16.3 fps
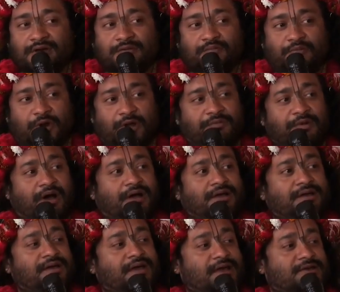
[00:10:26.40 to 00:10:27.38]
Brahma,
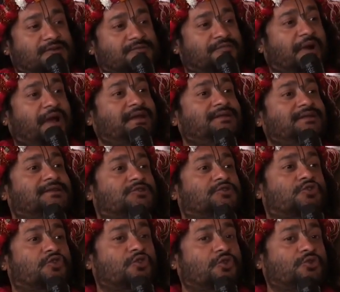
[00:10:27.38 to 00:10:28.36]
he explained his
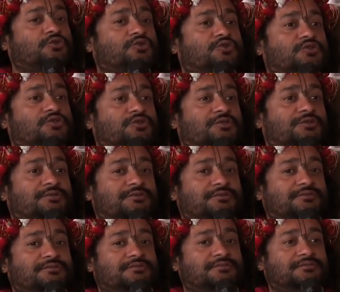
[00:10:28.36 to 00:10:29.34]
truths
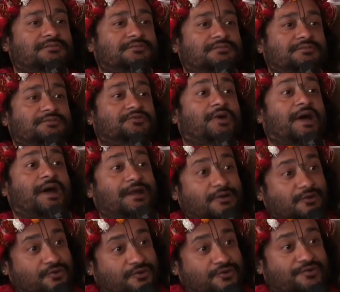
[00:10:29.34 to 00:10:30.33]

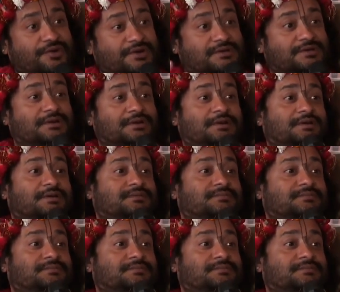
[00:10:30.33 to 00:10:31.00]
direct to Krishna.